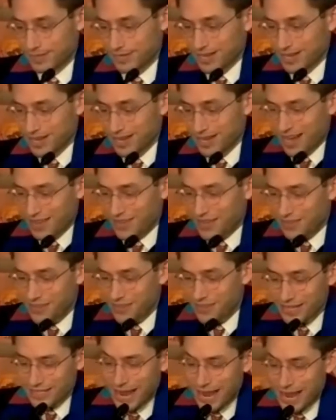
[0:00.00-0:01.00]
And then they
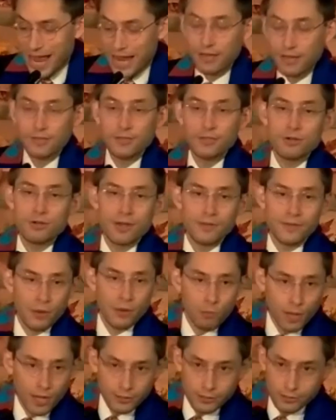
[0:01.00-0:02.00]
attack you and they
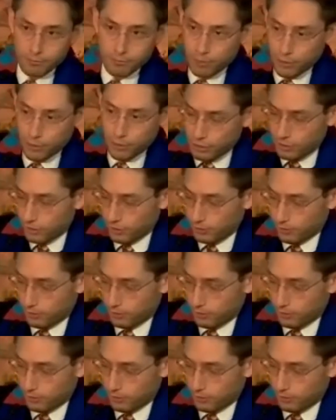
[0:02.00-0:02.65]
want to burn you.